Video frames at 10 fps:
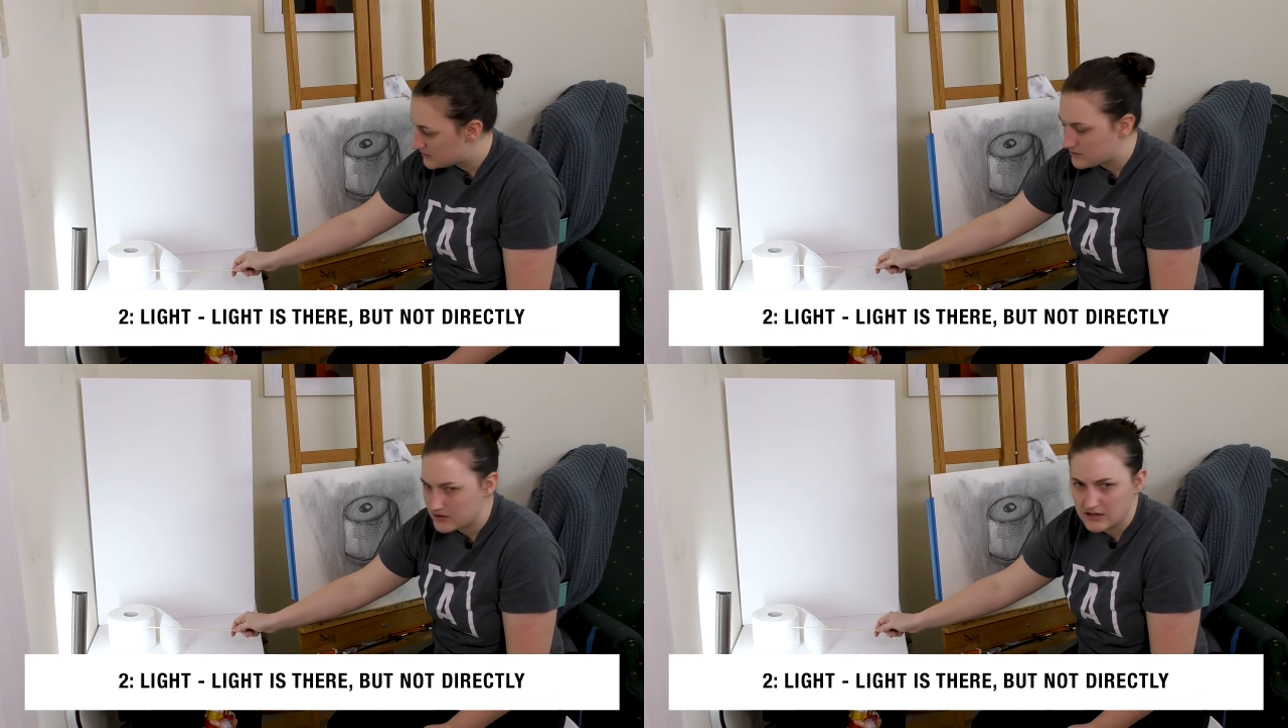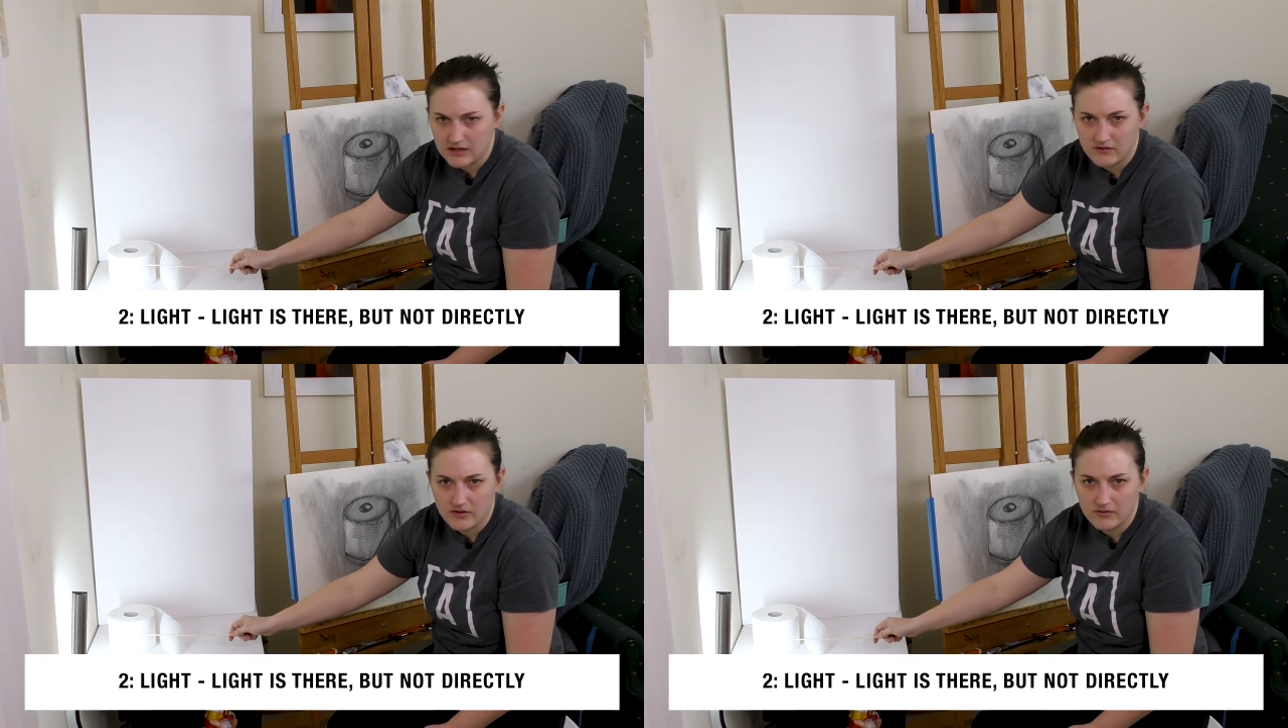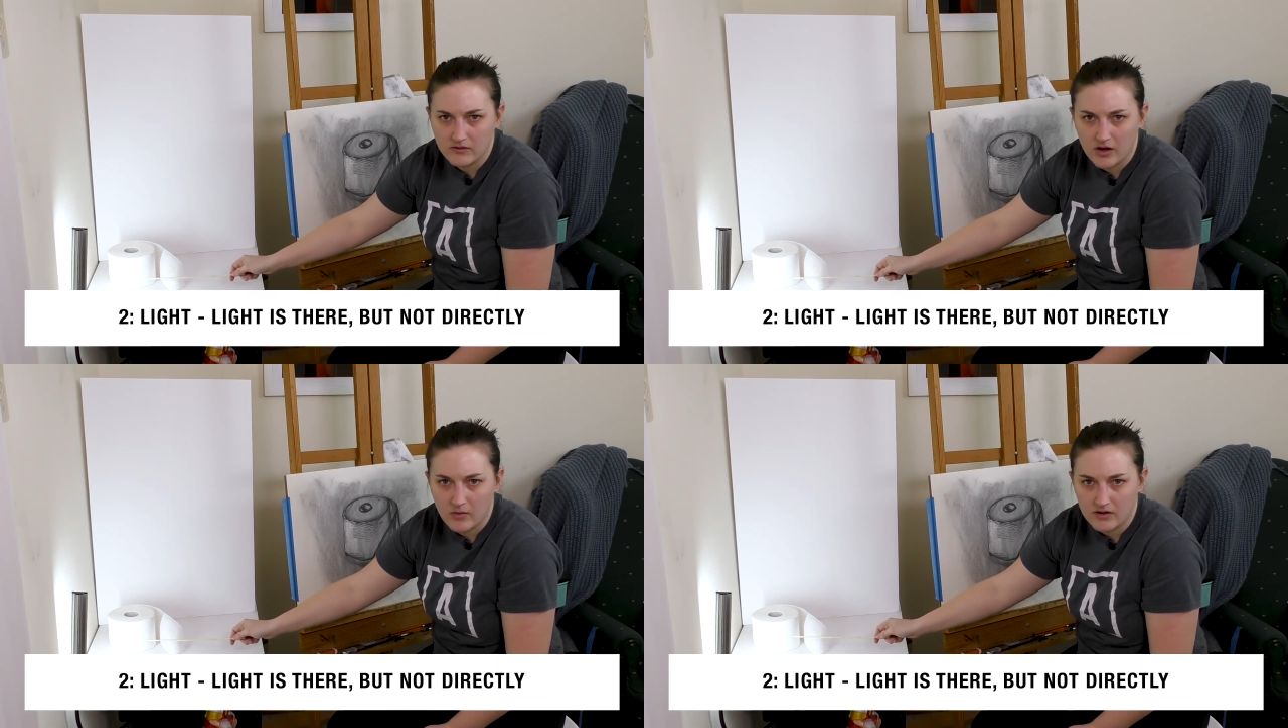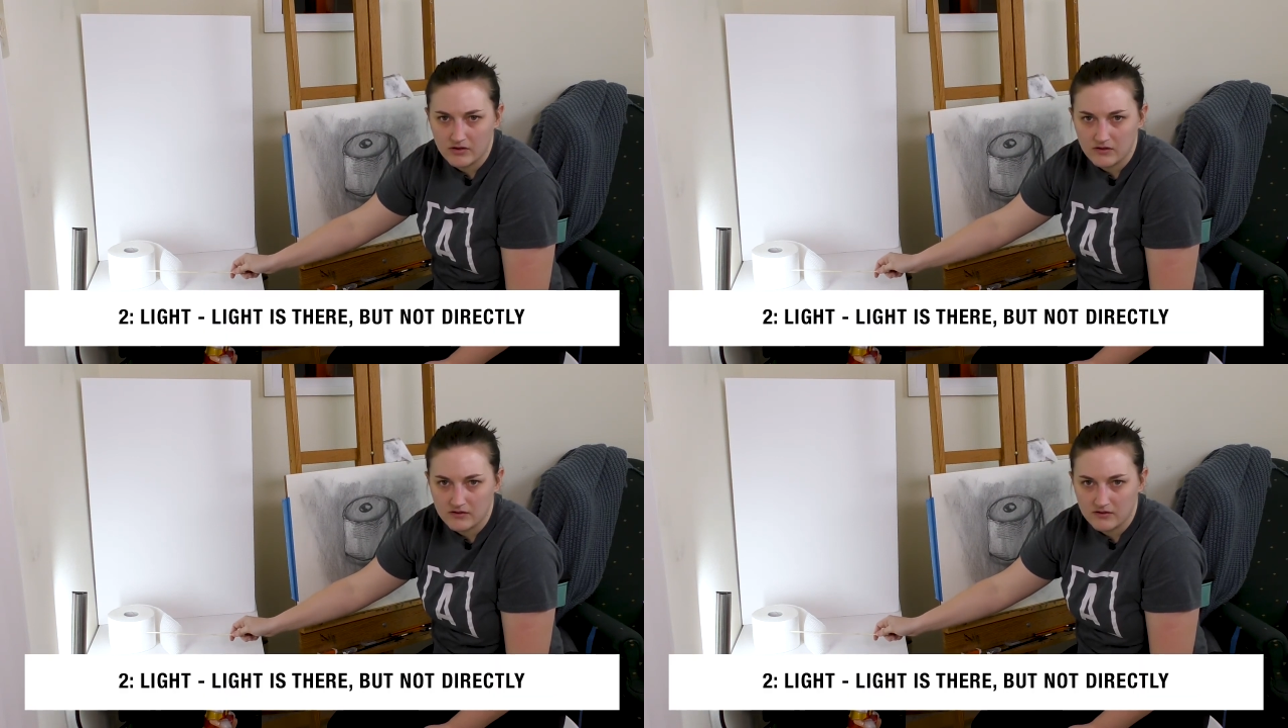is starting to give, I don't know how
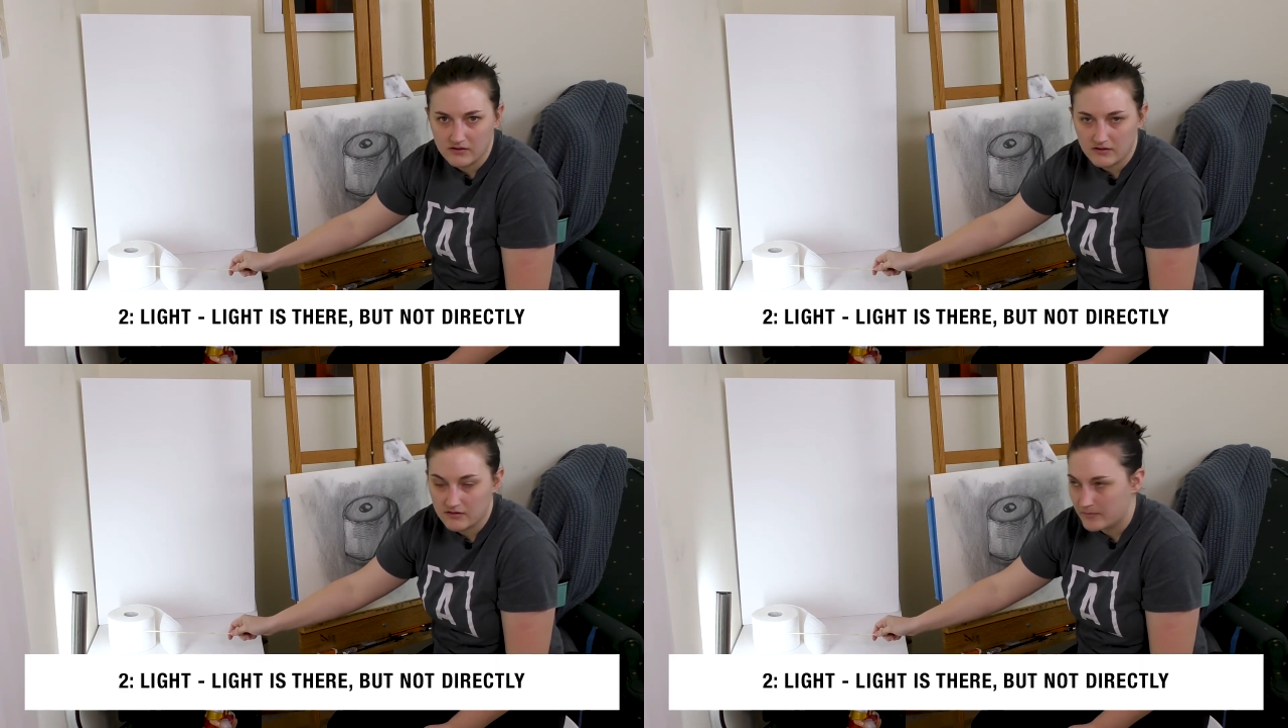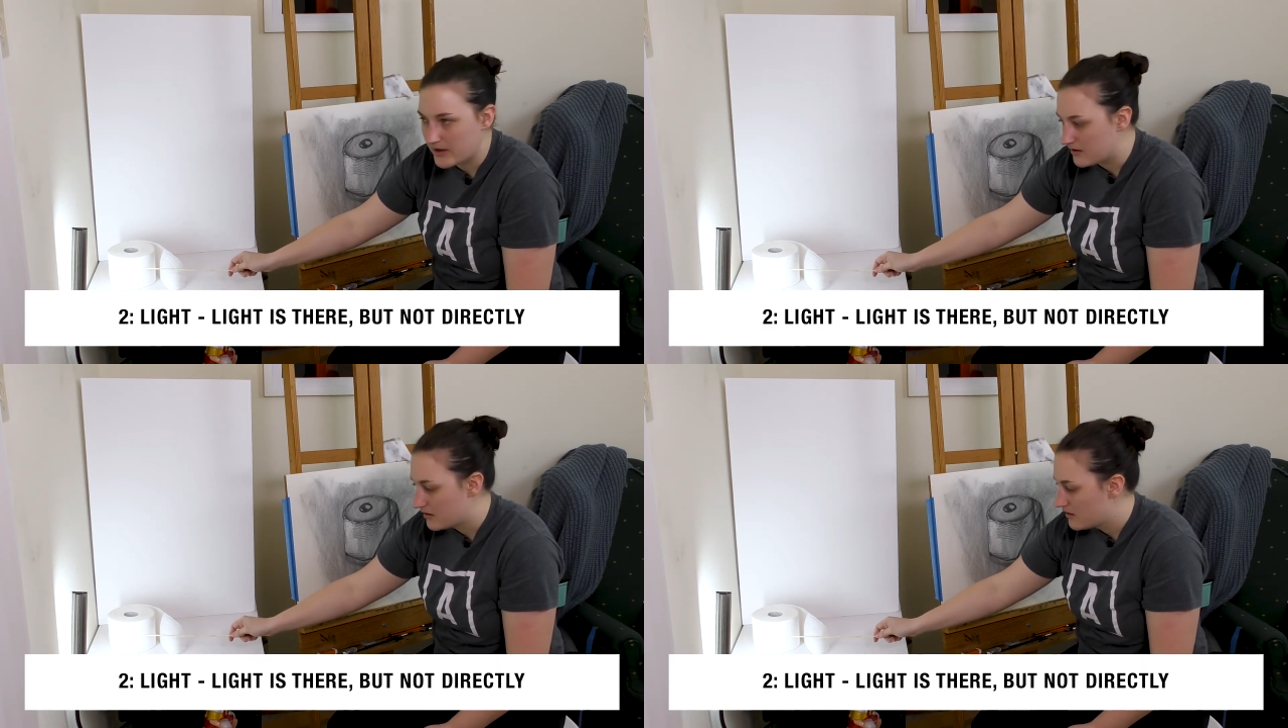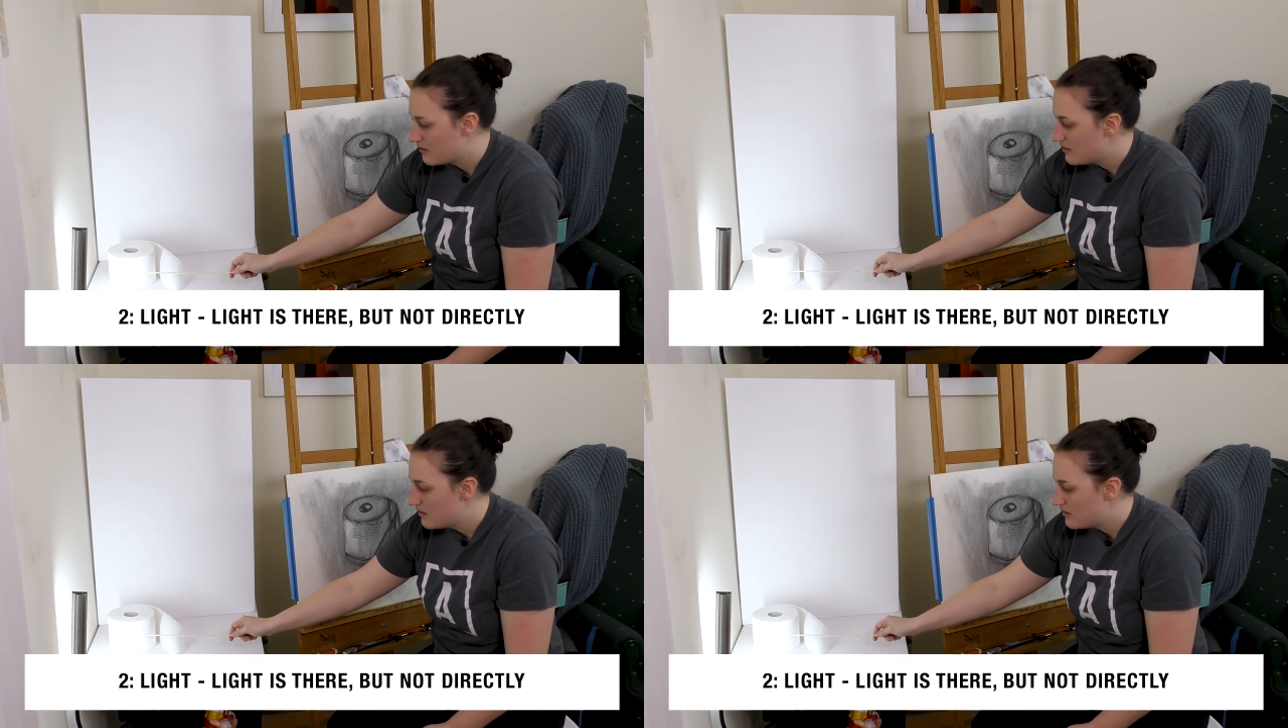well you can see this, but